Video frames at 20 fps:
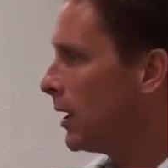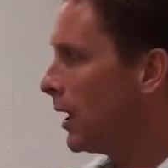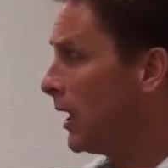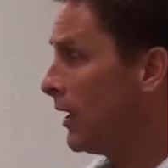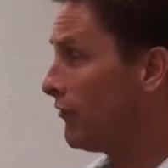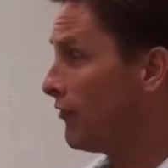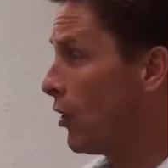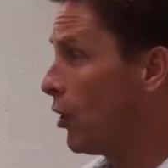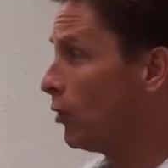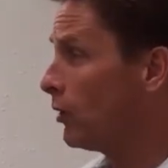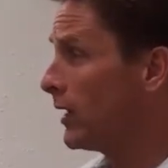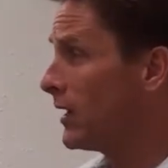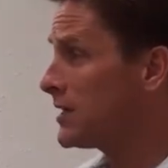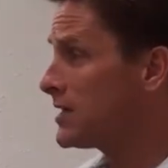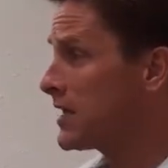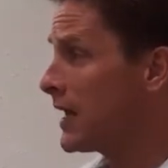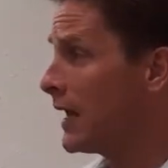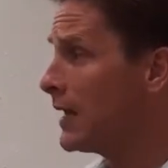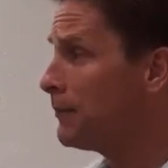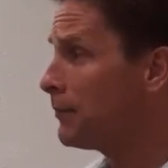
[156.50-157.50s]
If only
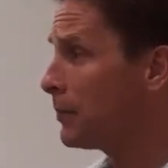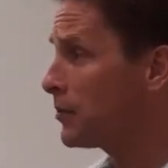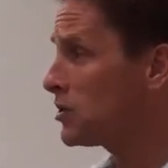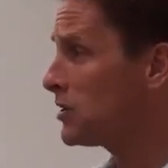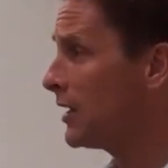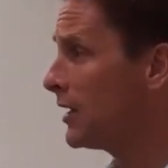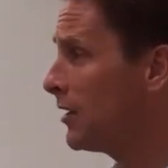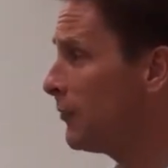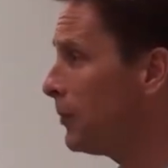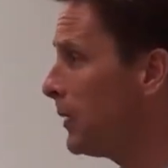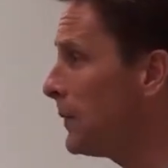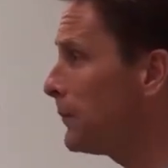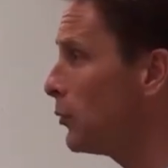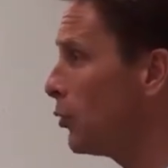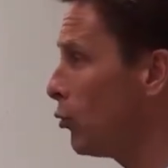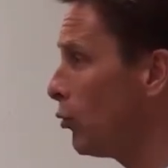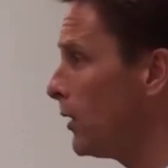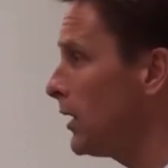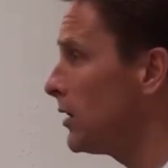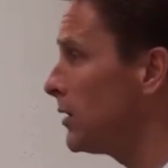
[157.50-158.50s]
10% of people
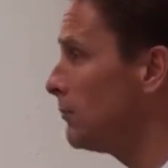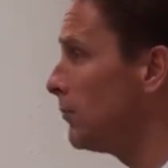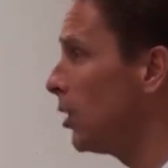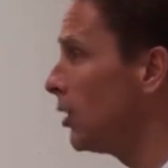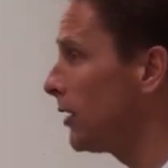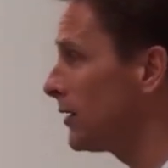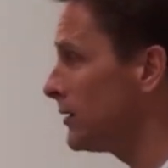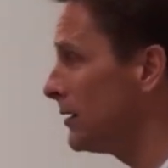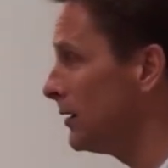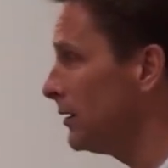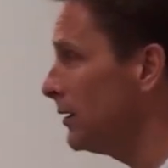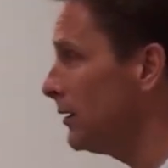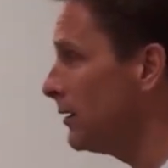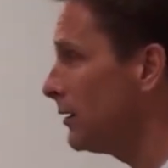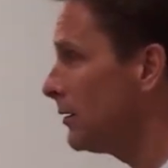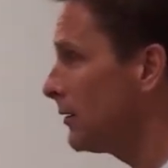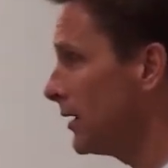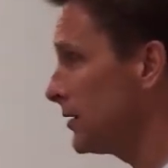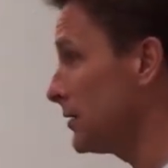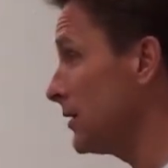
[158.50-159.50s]
read the bulletin,
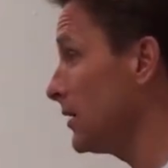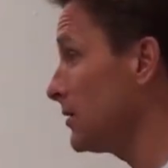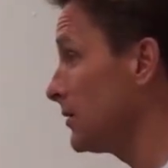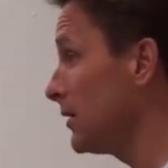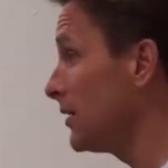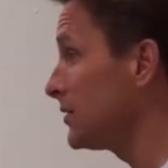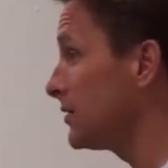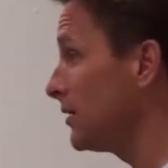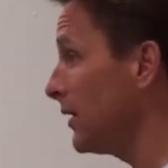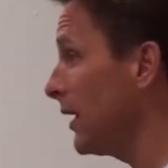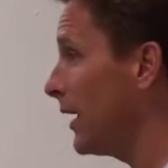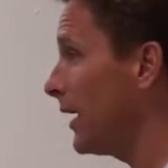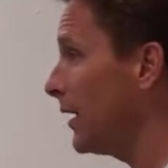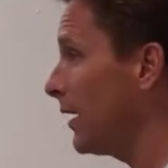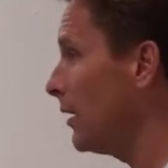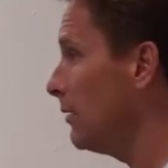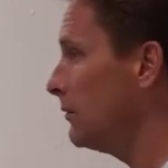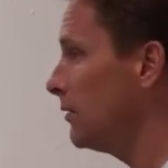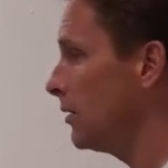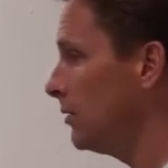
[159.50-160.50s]
they say it's less than
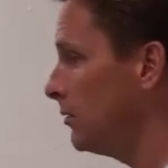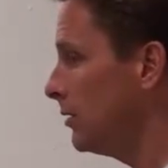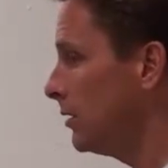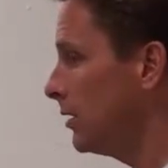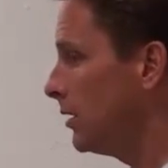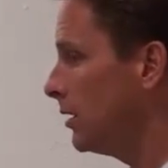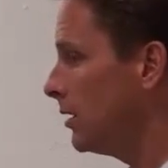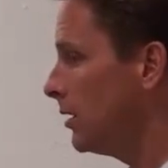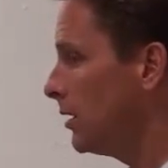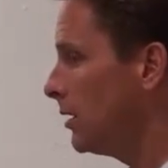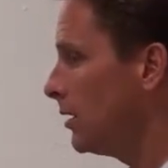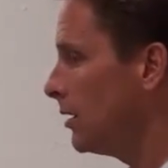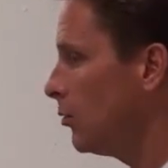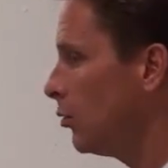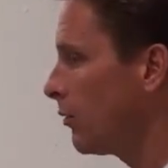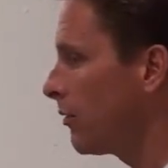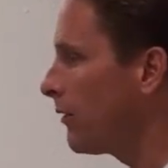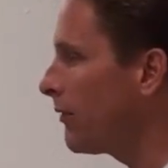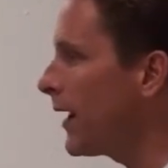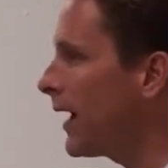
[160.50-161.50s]
that, I don't know.
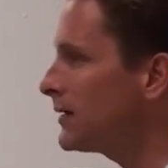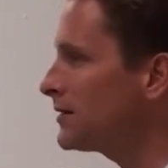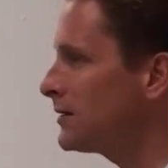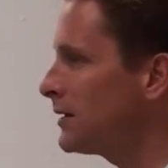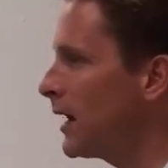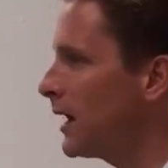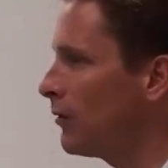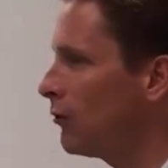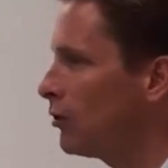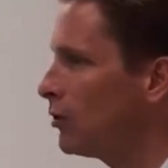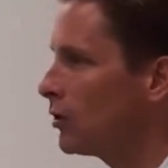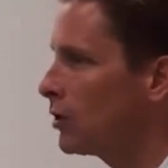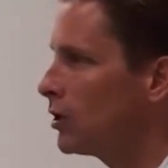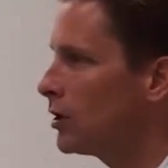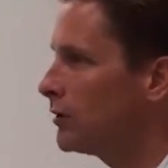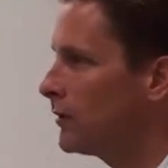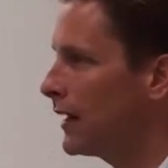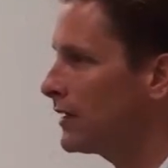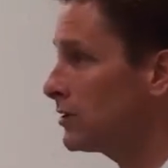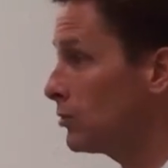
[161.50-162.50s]
Well, then that's not a real
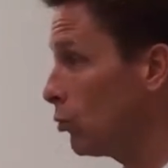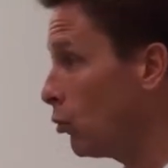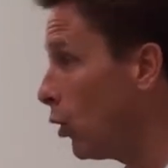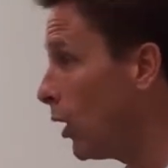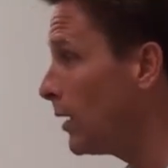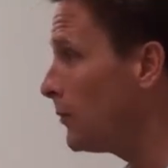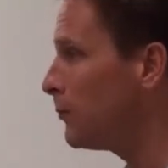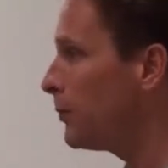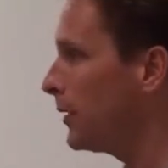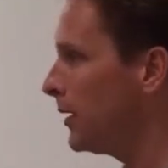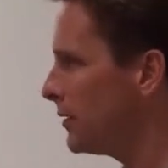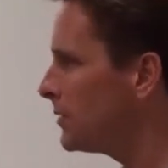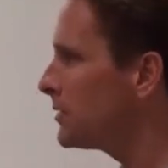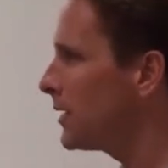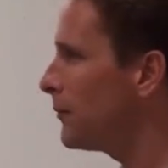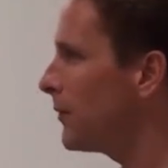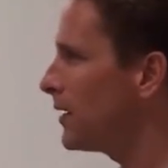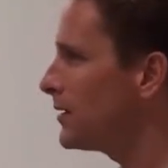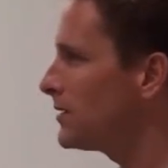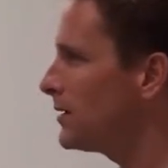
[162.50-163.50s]
good, that's one piece. Does
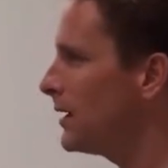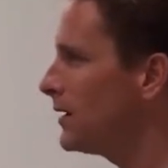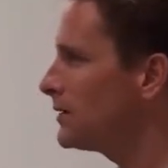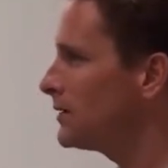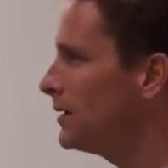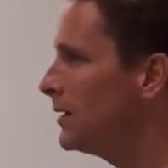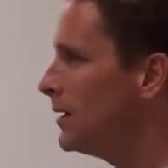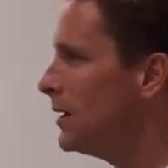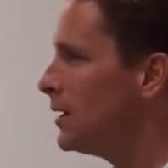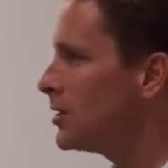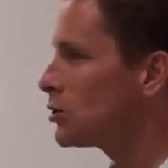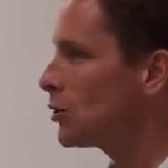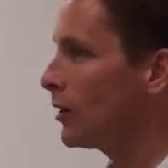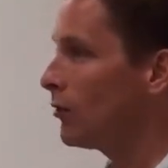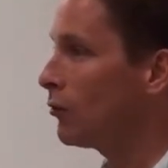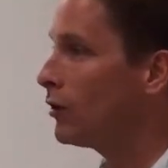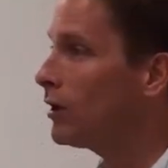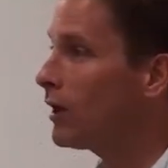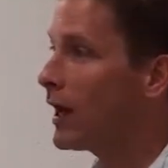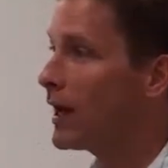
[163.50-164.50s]
that make sense? So I
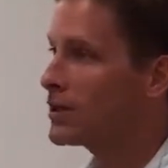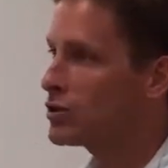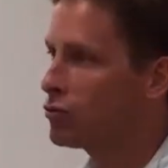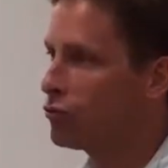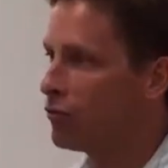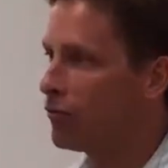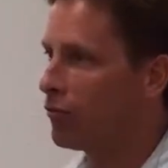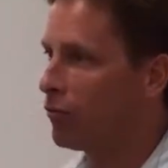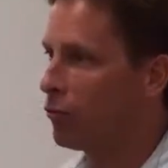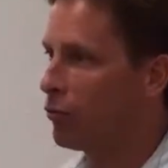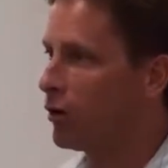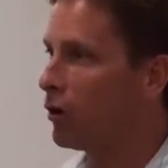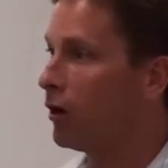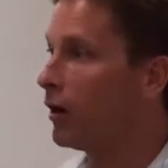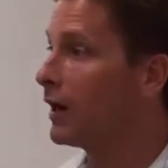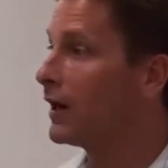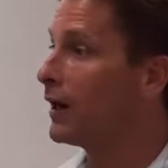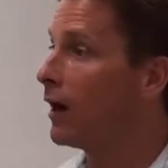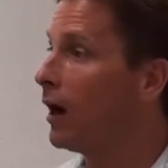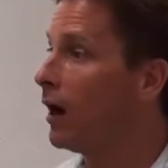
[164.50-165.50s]
realized
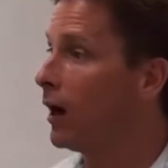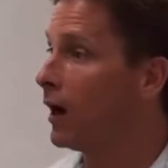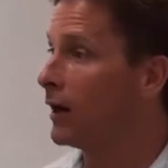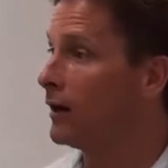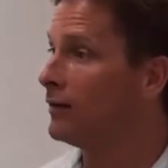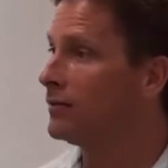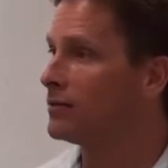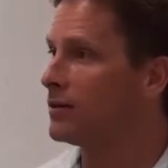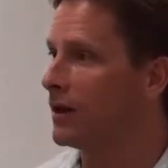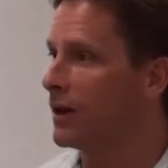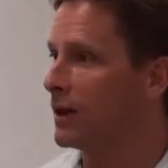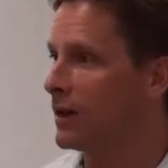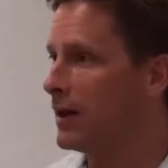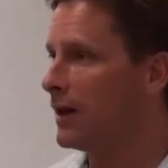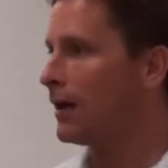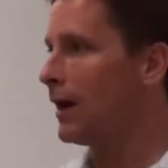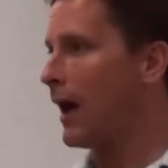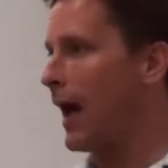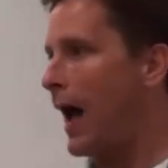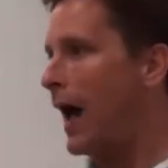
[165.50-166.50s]
early on,
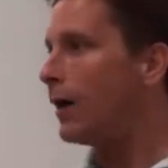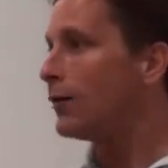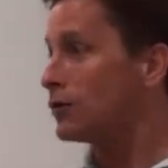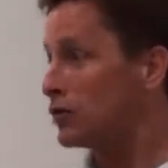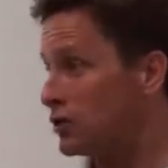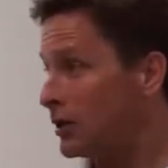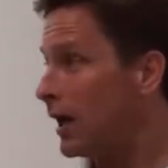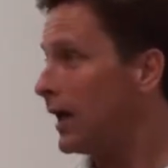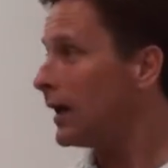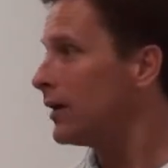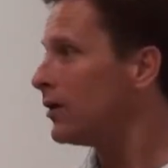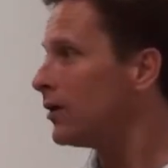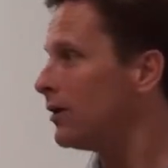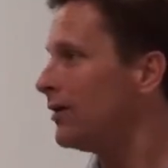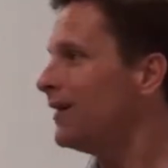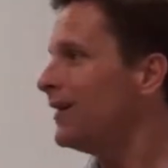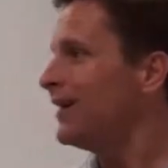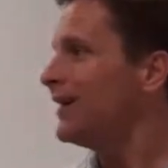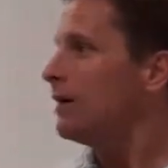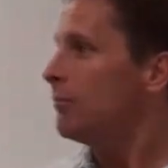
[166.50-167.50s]
again,
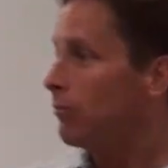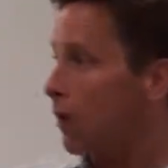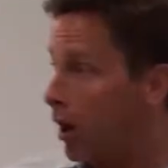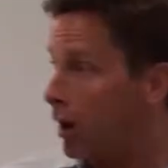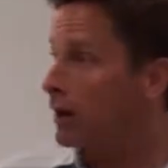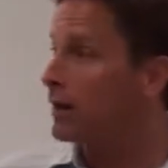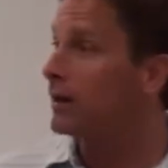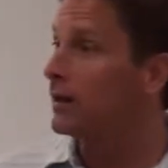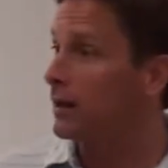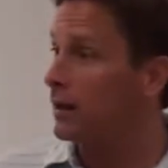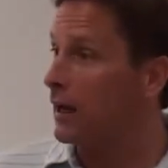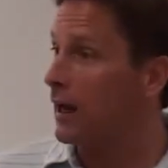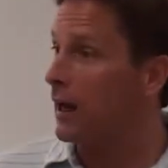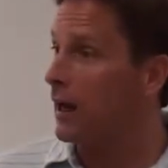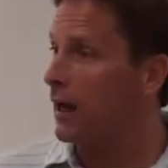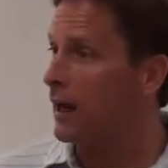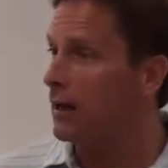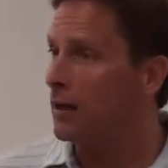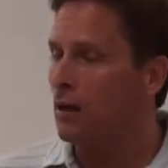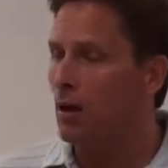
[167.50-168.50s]
outsider, marketing
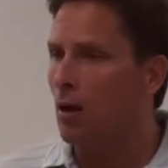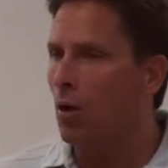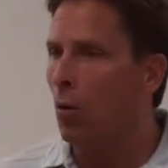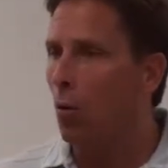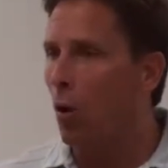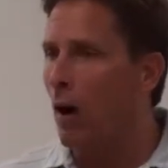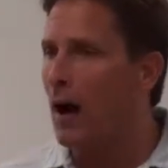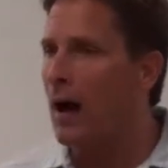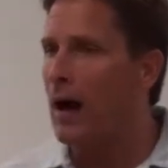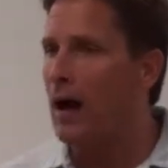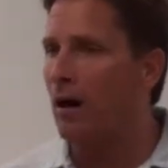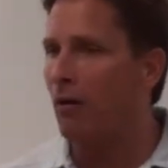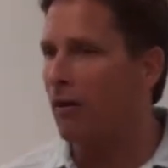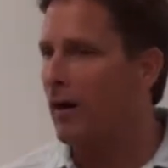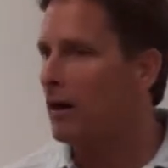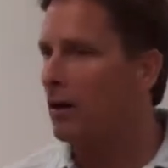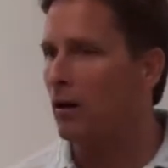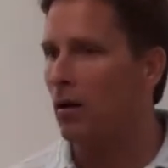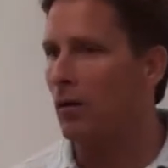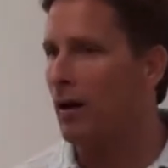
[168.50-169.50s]
guy, wow,
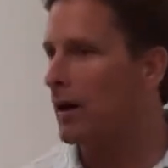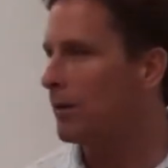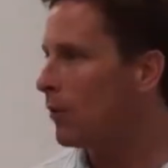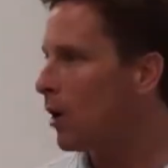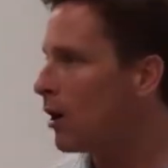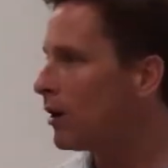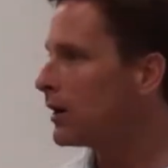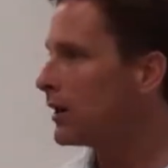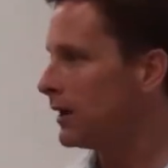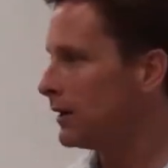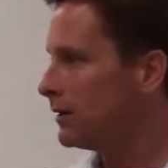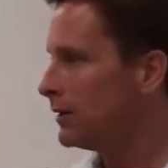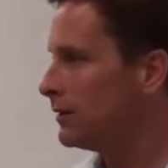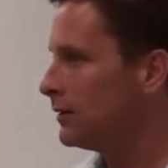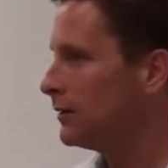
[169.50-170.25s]
they don't know how to market.